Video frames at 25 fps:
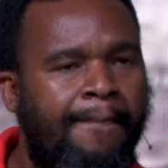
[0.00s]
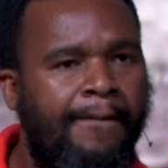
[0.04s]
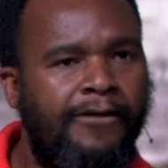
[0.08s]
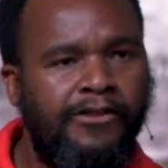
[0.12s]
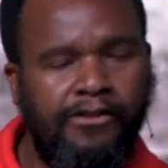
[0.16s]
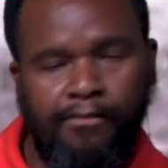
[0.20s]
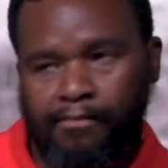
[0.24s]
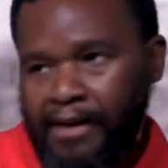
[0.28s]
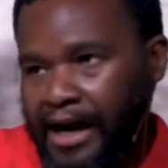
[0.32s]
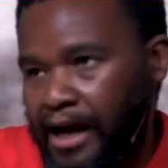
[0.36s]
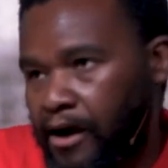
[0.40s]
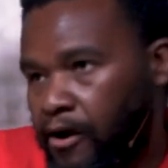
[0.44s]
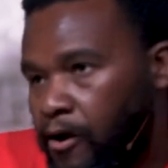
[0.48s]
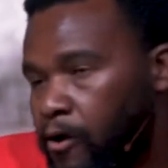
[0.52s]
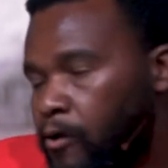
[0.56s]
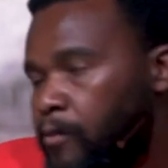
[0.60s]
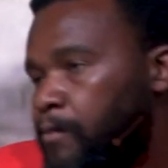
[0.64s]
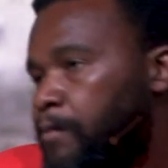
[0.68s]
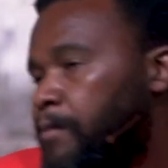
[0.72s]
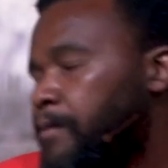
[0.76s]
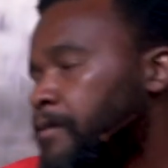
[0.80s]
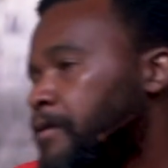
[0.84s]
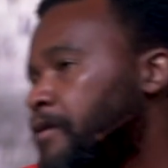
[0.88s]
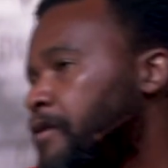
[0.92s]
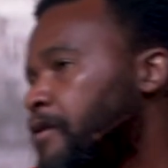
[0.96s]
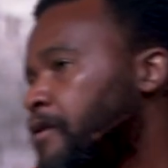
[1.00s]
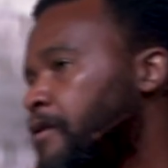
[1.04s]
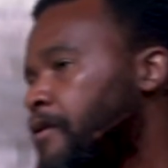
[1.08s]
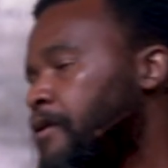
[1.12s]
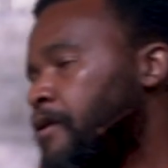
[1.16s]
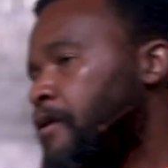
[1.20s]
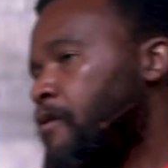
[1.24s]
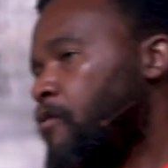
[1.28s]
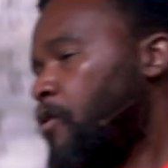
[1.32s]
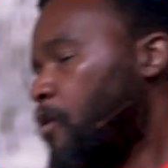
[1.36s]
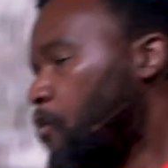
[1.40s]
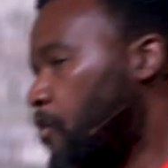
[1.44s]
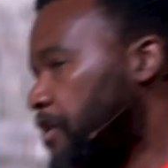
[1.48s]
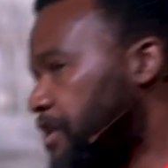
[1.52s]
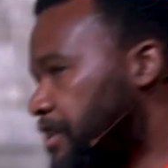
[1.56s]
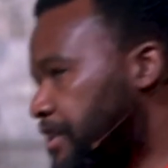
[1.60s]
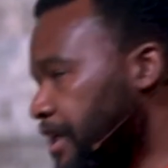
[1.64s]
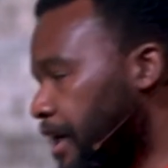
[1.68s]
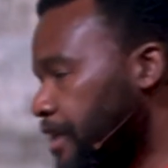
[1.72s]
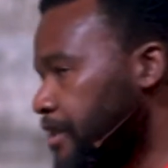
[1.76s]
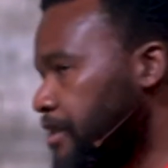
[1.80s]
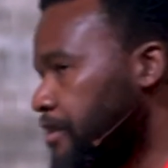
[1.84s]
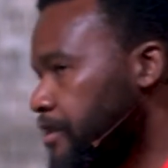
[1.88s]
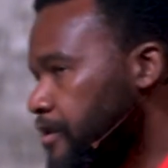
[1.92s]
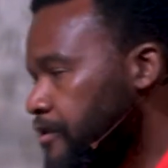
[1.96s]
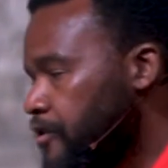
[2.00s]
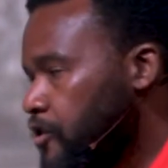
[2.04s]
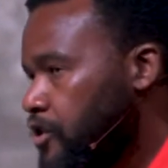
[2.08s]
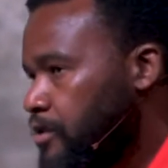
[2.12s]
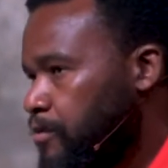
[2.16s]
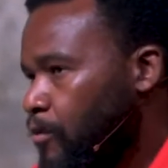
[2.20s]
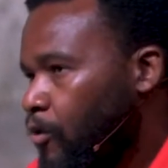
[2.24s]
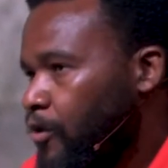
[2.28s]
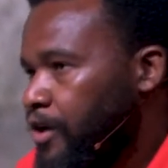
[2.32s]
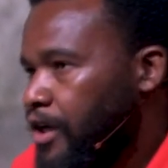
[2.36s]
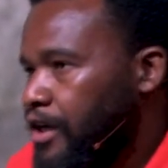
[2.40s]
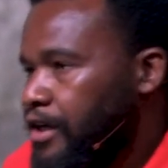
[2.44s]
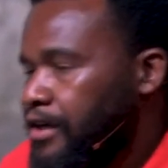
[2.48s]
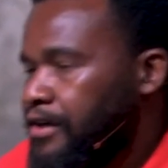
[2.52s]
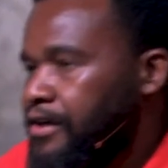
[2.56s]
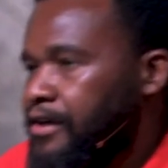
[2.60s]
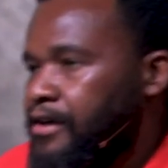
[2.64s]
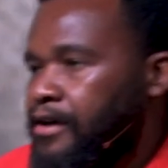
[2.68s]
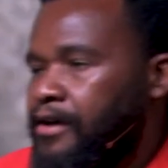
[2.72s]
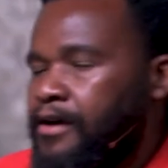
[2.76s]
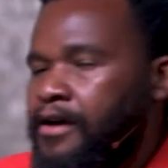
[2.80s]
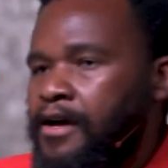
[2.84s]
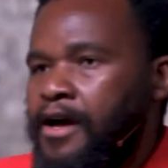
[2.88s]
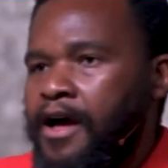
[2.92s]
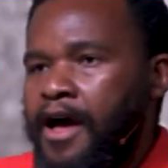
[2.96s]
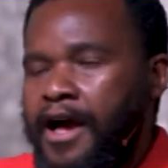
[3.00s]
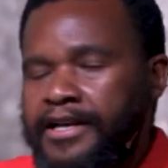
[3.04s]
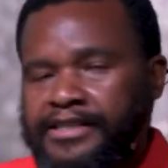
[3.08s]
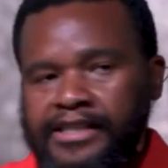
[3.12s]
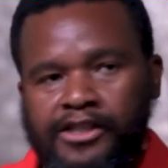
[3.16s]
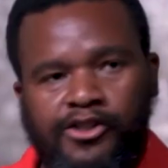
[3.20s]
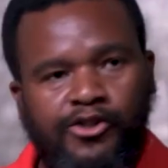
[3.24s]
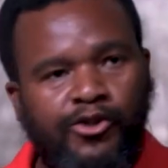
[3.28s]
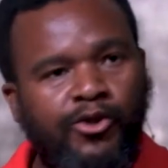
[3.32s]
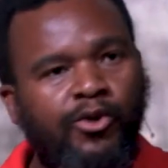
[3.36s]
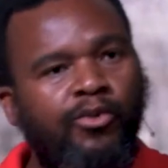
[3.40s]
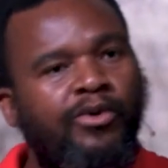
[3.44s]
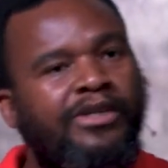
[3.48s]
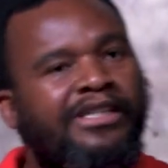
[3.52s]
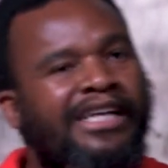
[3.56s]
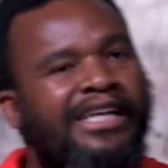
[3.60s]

So my hope when we're done this morning is that you would